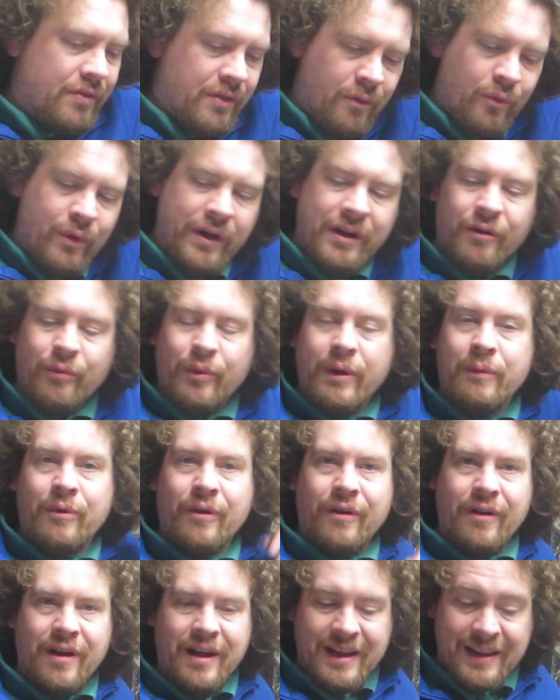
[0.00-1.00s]
winter we
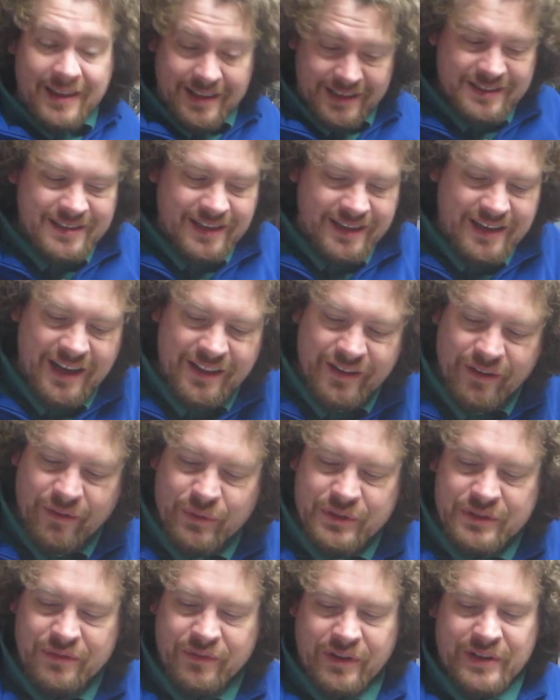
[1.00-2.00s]
were together
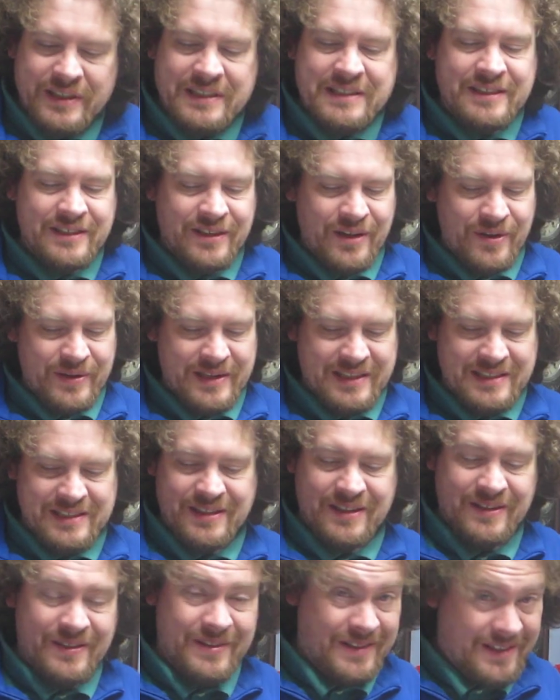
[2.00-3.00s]
was very snowy,
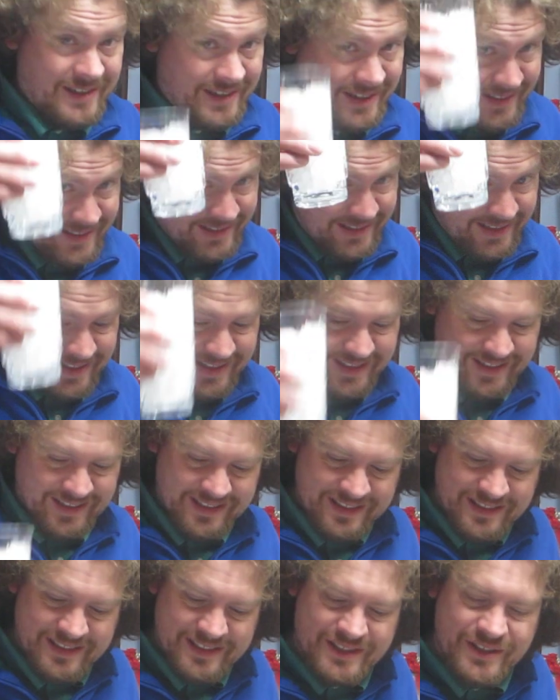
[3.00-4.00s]
so here's a little
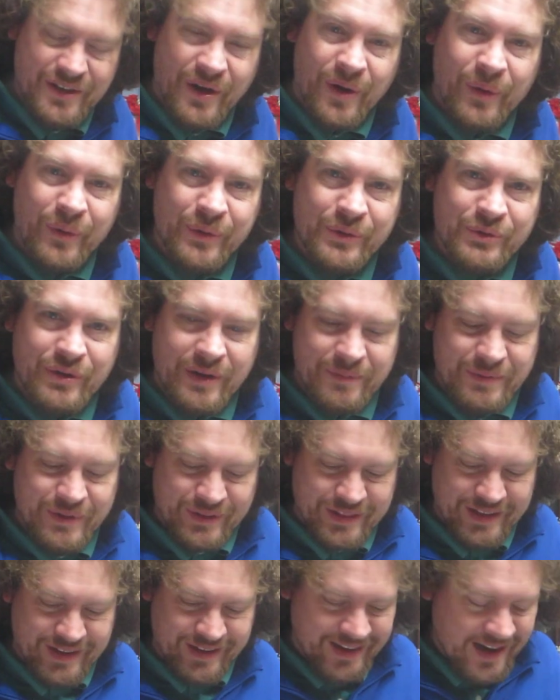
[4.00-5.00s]
snow
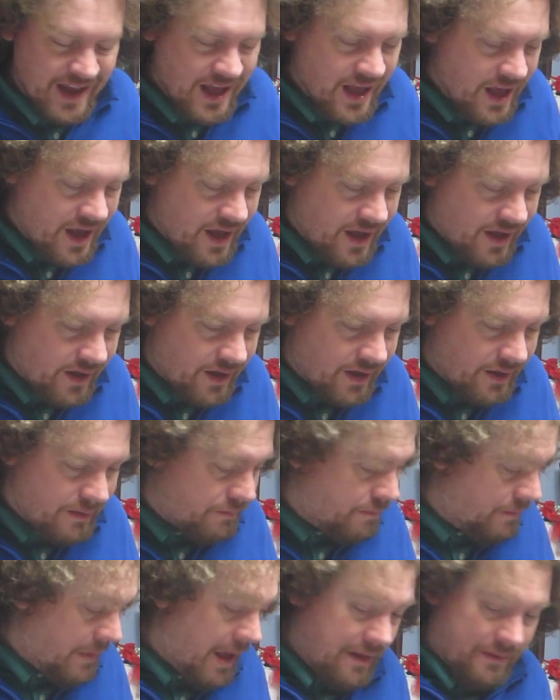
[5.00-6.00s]
tribute there.
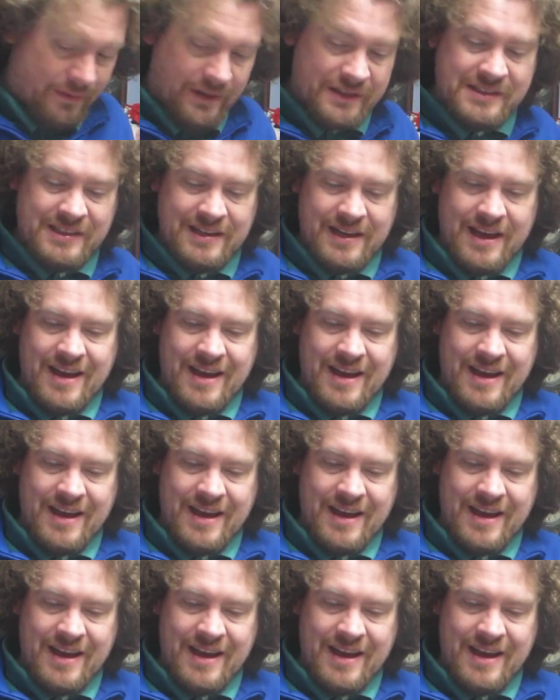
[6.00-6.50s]
Yeah, let's